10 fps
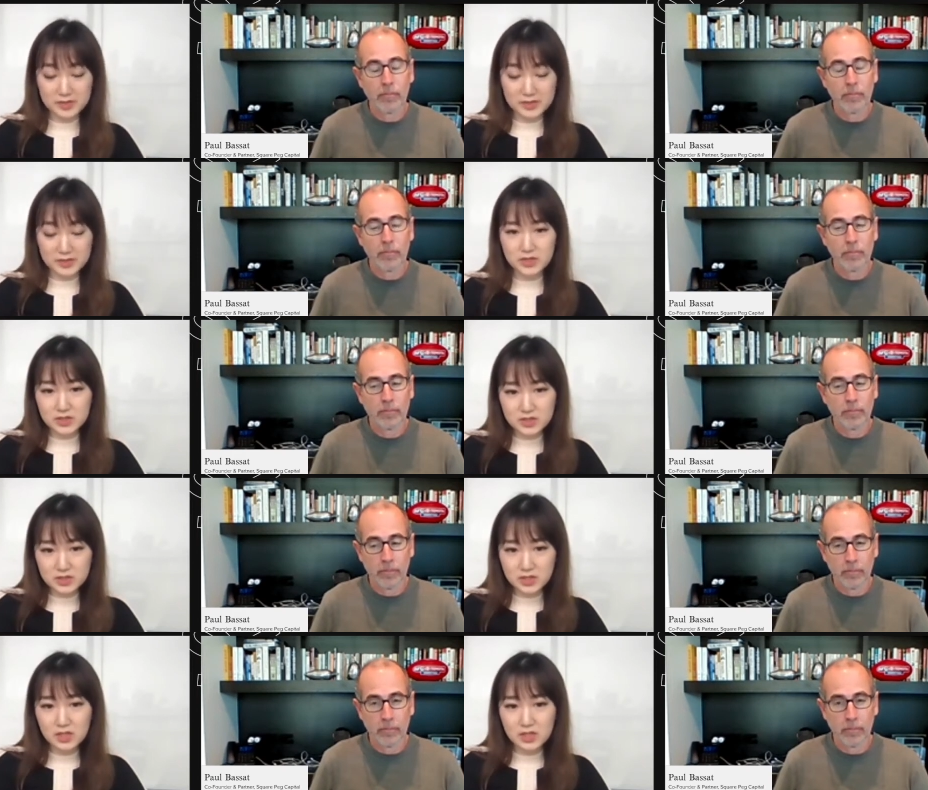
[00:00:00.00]
Speaker 1: users
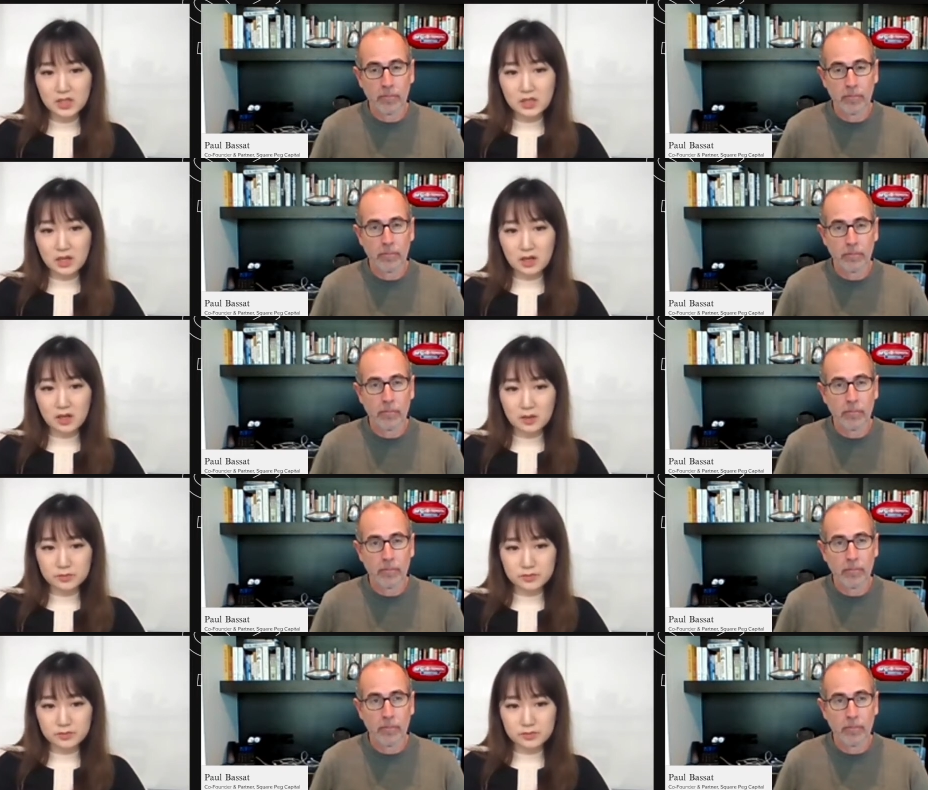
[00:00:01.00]

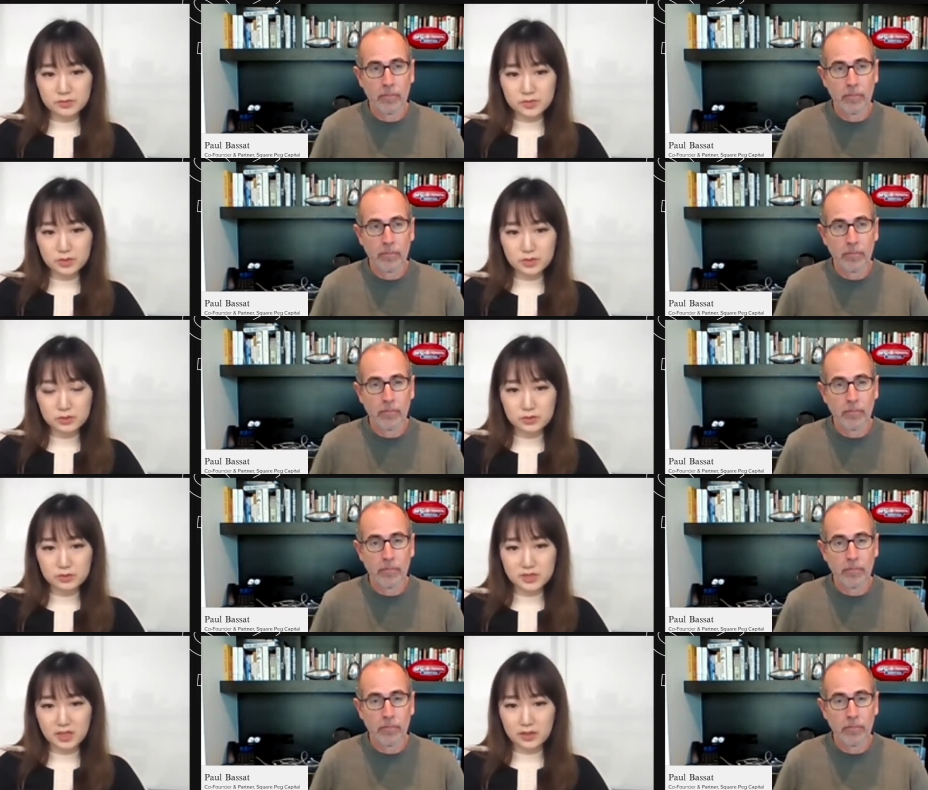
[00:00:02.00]
um, to
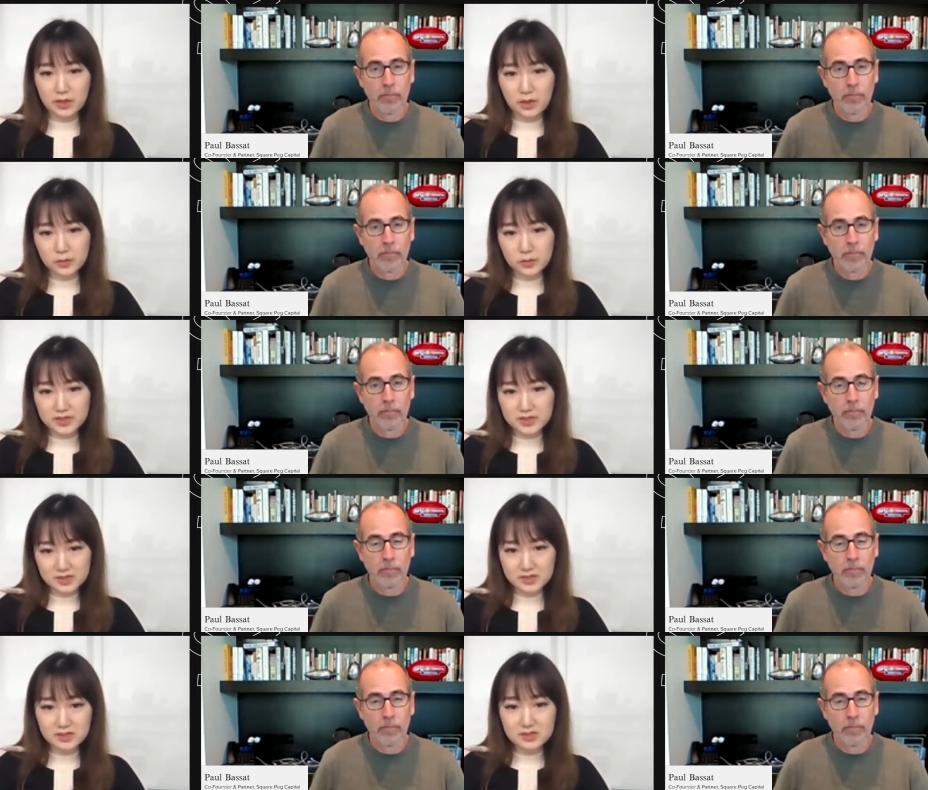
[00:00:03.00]
scale their own
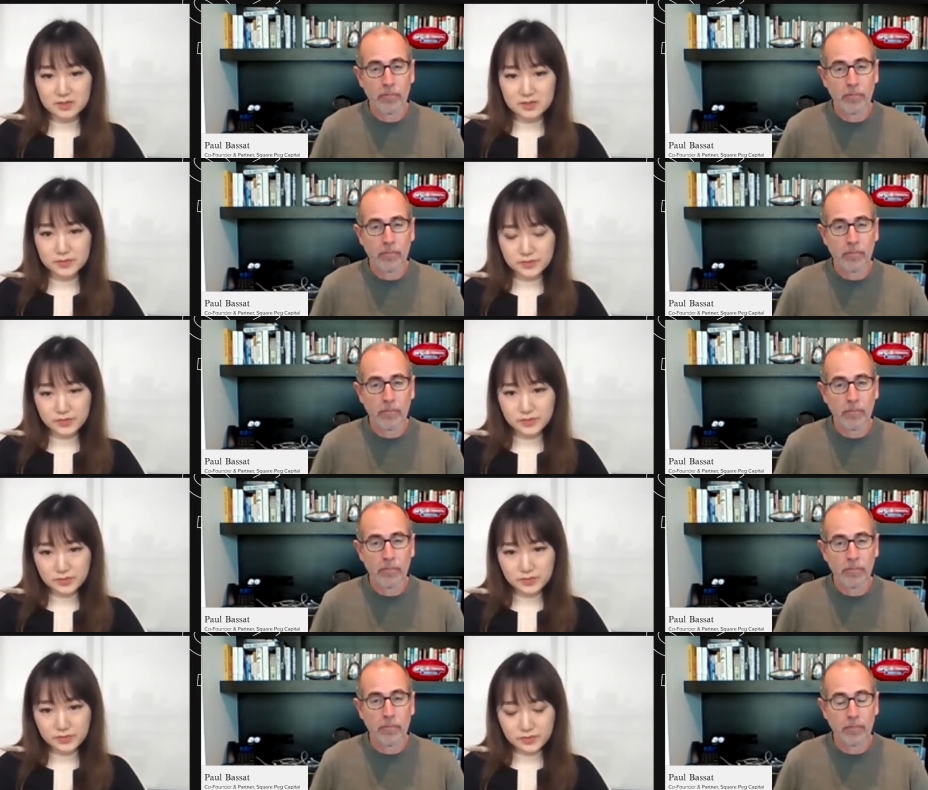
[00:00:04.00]
businesses
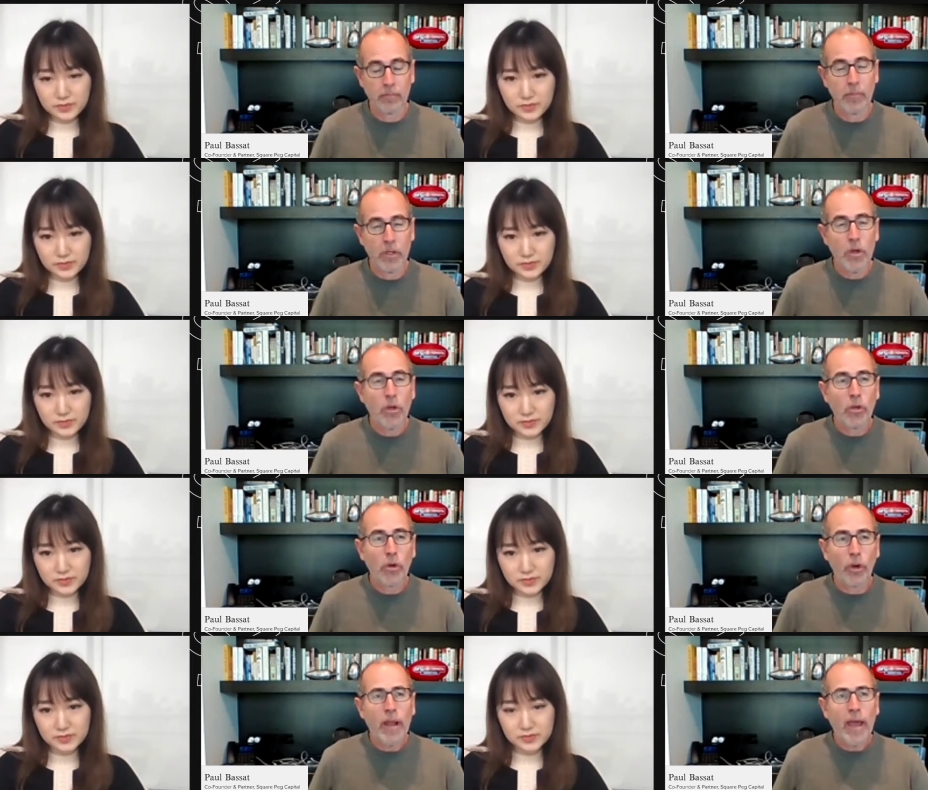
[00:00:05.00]

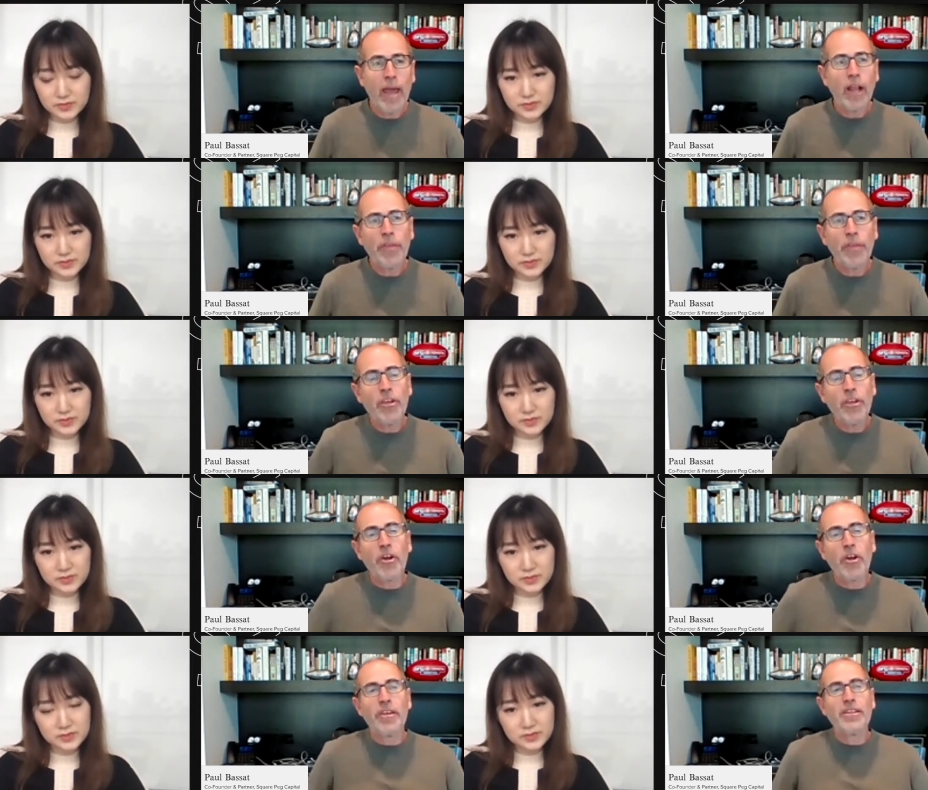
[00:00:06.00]
Got it. And
Speaker 2: I think, you know,
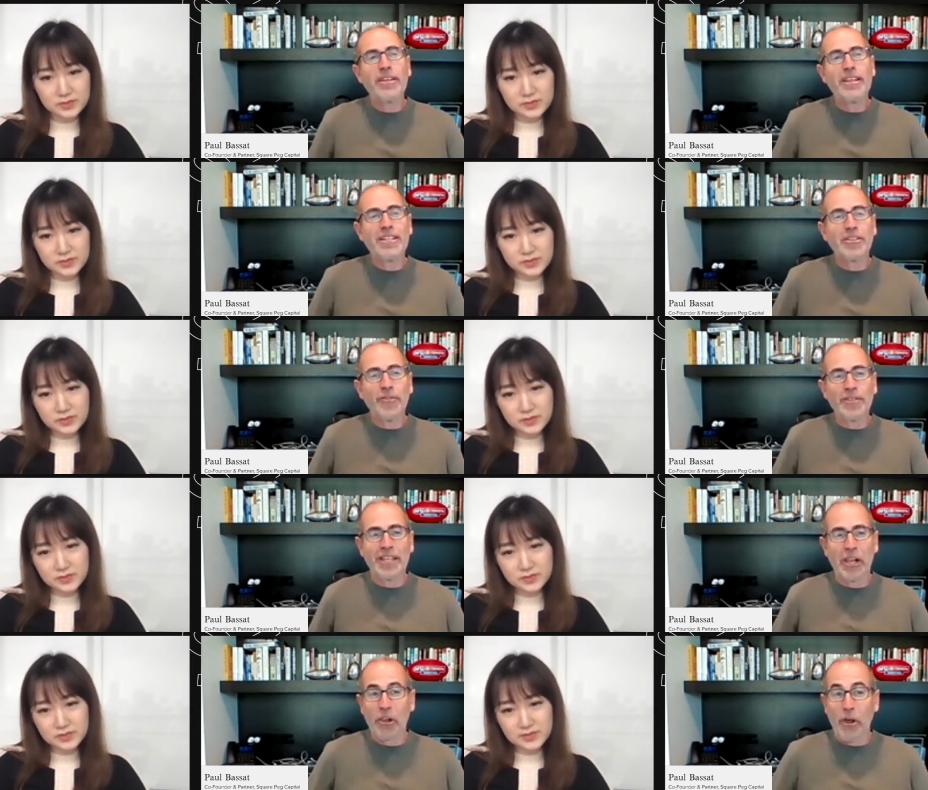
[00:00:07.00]
it's obviously
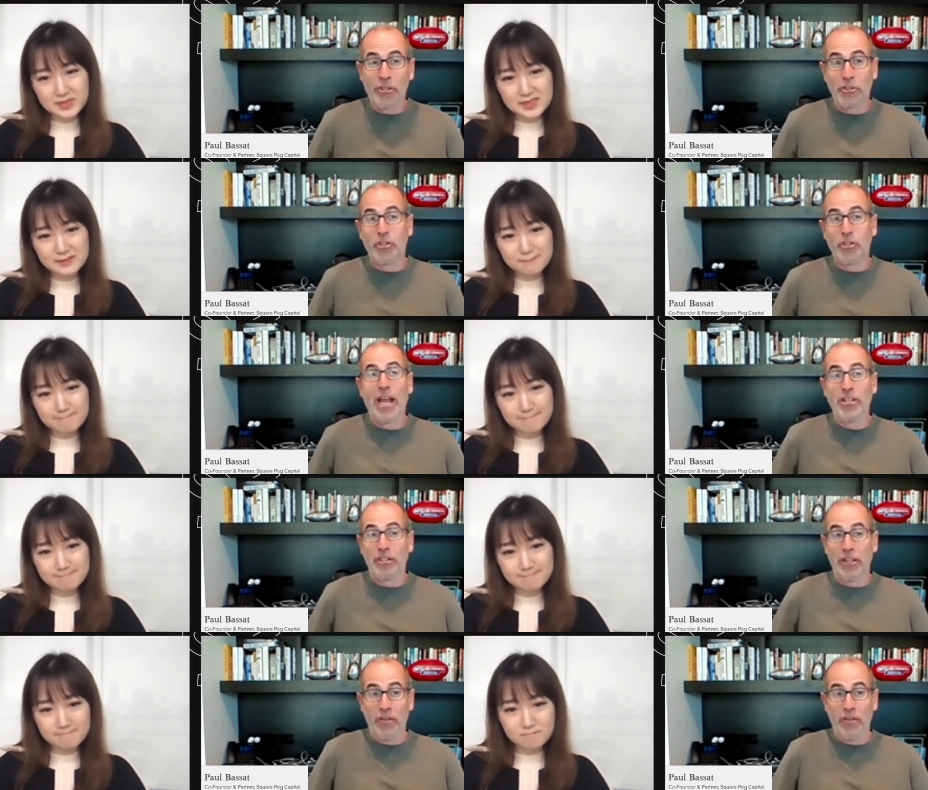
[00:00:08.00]
a lot has changed
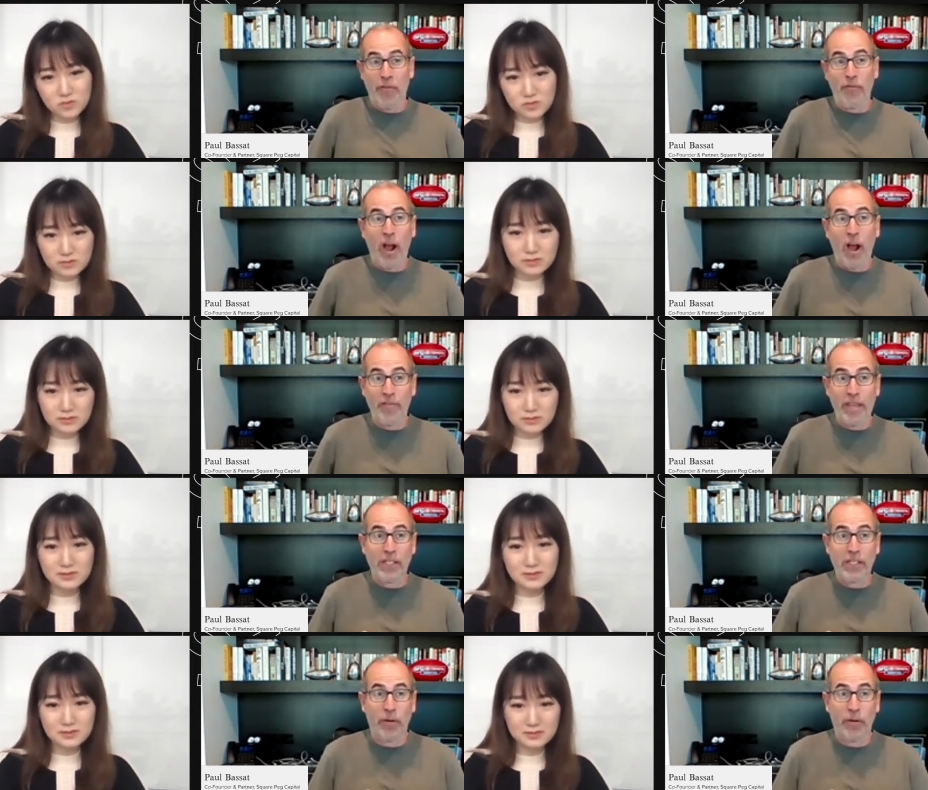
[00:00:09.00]
in, in five
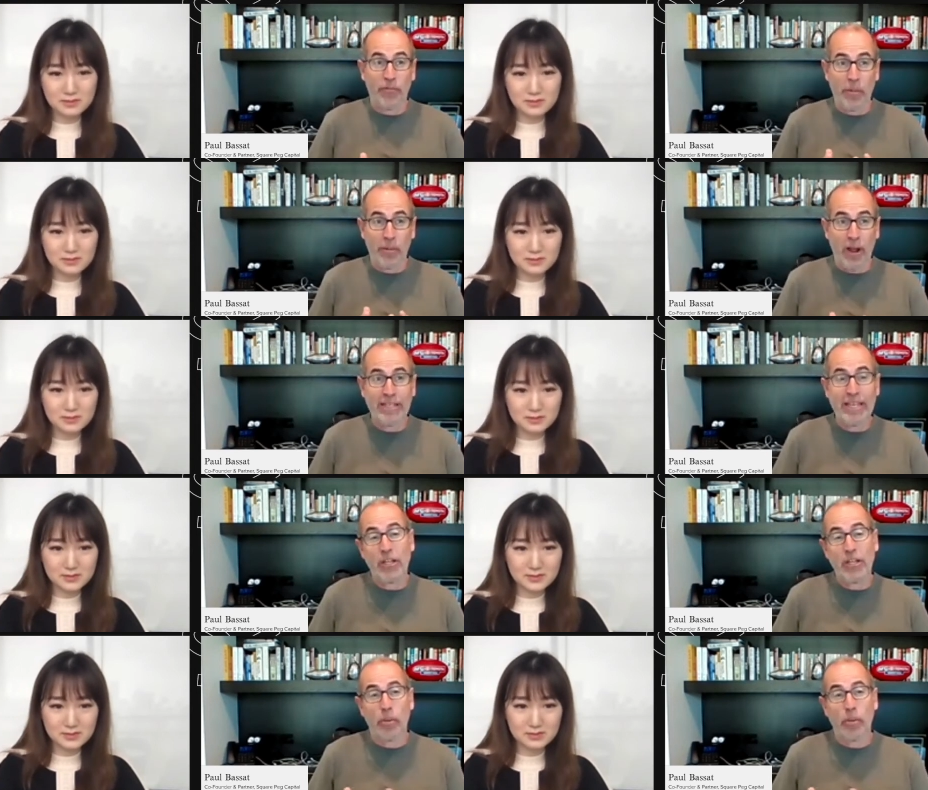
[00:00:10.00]
years from, from an idea
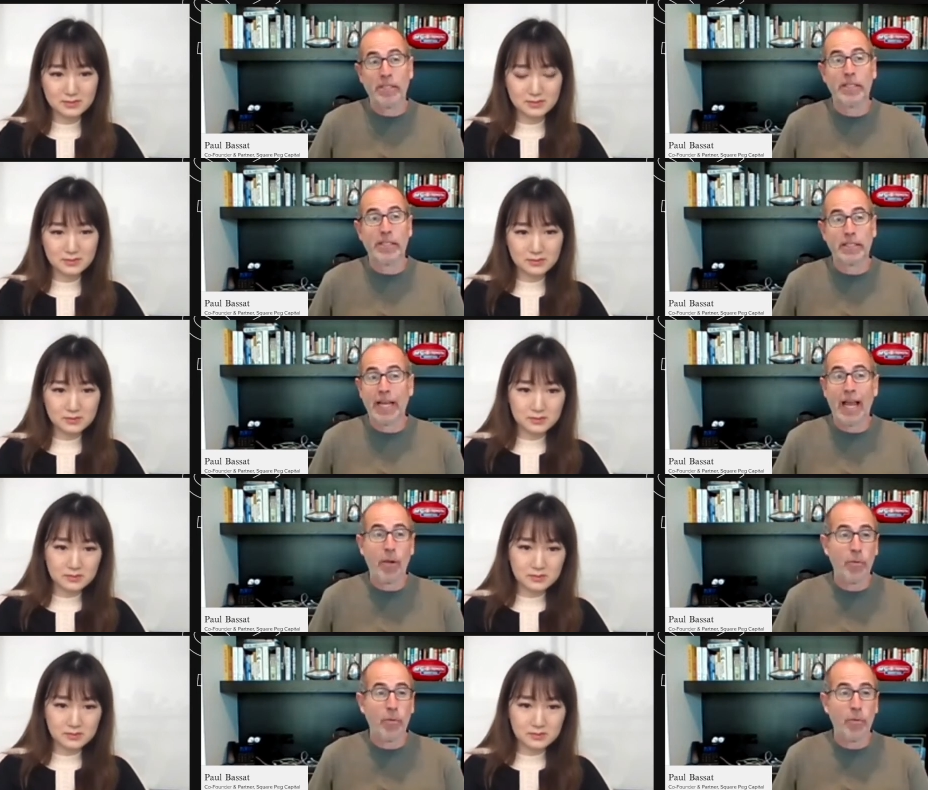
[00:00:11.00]
to a business today with, I